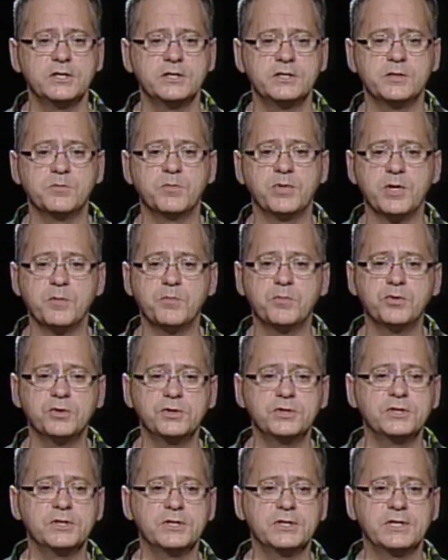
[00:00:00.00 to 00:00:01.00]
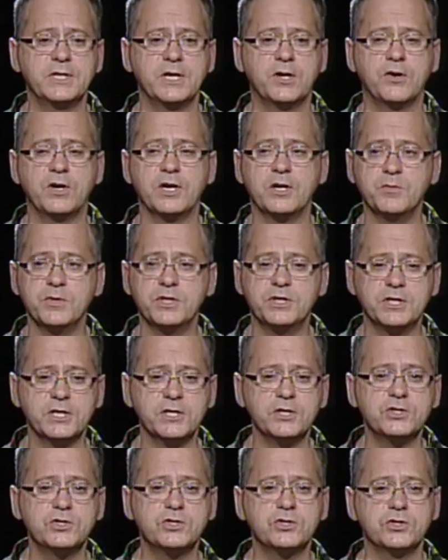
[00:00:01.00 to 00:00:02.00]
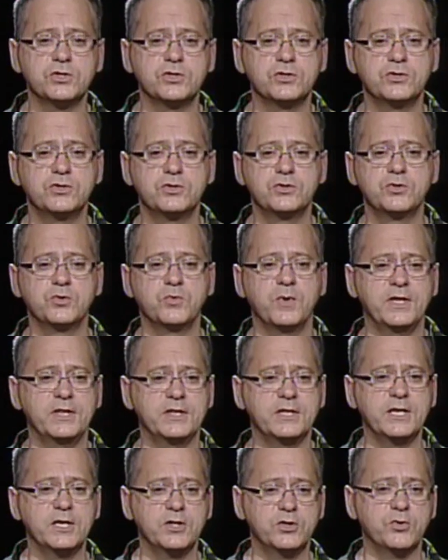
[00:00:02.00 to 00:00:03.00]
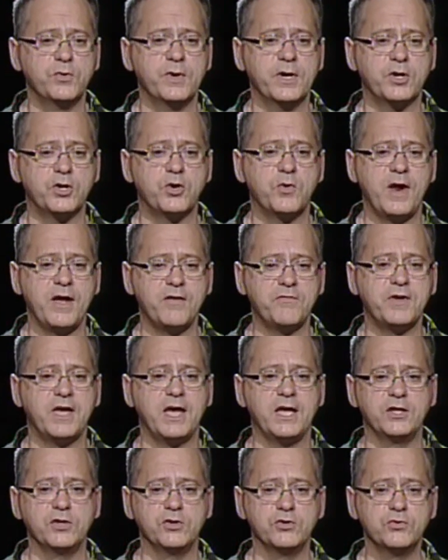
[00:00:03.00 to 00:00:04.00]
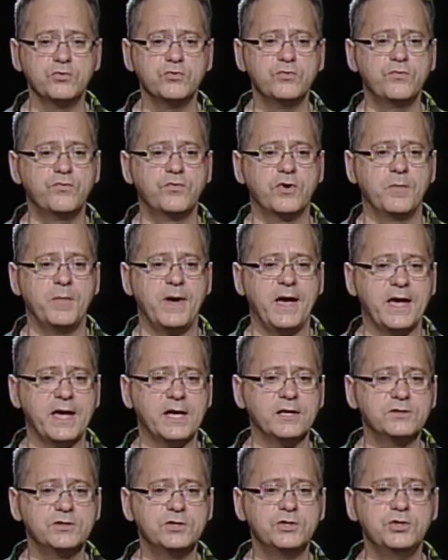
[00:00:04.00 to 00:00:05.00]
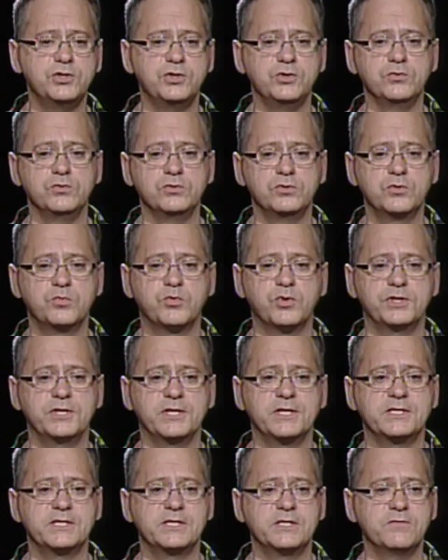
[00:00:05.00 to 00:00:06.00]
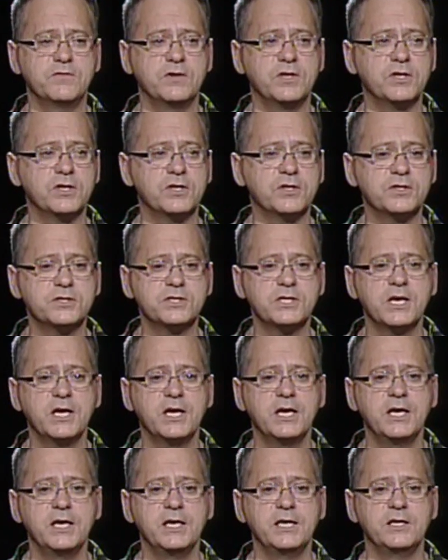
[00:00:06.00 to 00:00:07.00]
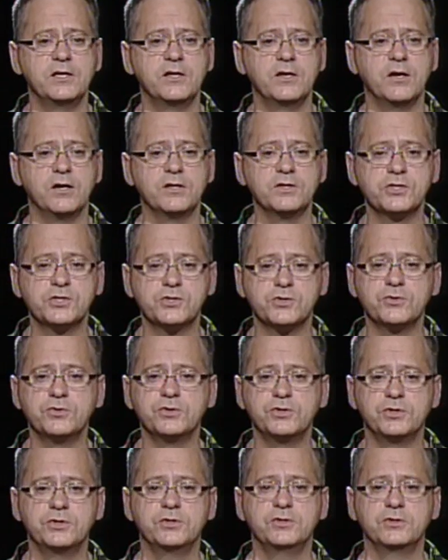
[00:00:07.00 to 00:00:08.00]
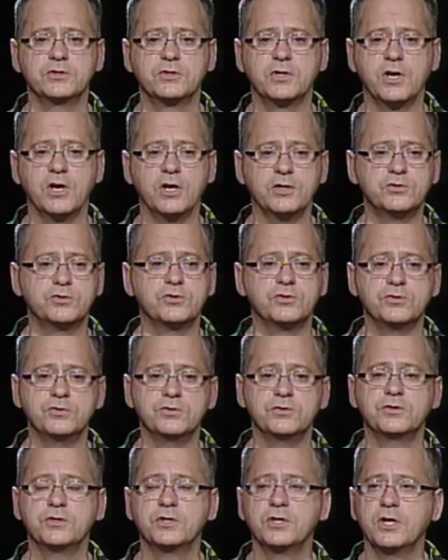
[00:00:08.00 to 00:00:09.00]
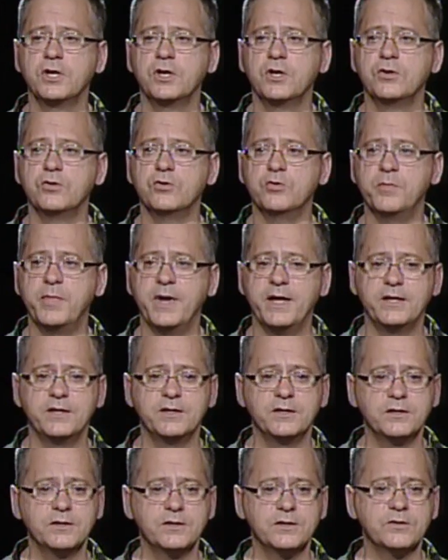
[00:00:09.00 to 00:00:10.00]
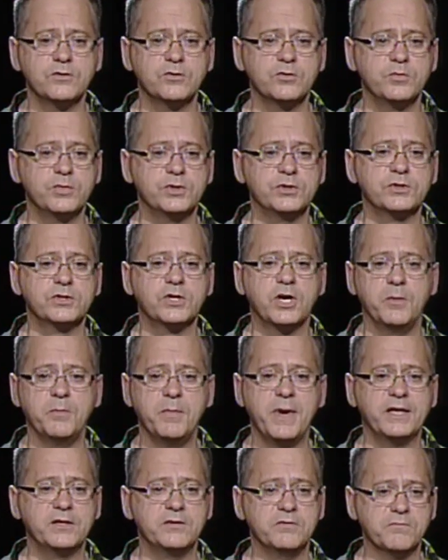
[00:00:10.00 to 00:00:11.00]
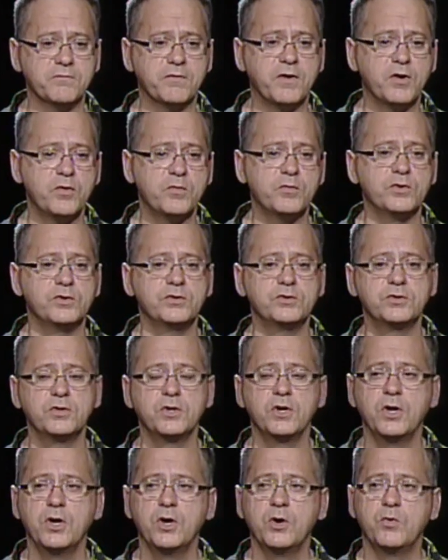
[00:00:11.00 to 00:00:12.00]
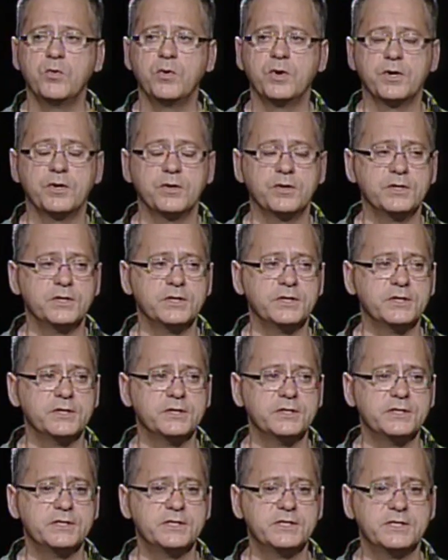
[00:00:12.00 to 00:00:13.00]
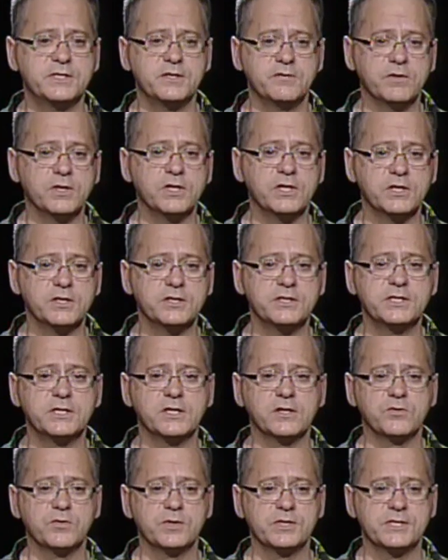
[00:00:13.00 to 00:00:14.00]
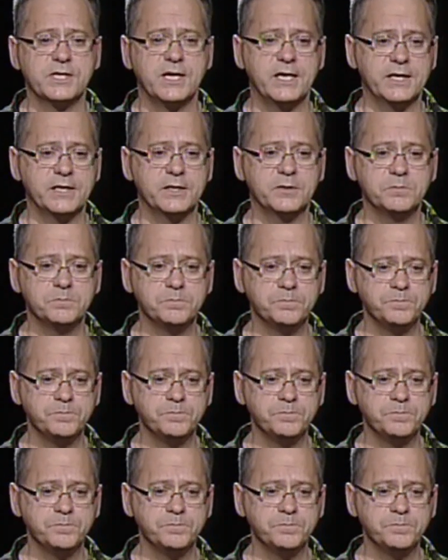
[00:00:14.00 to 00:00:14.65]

Simply put, there are limitations to what NATO aircraft can do from high altitude to protect civilians in an uncertain, cluttered, urban combat environment where civilians still reside.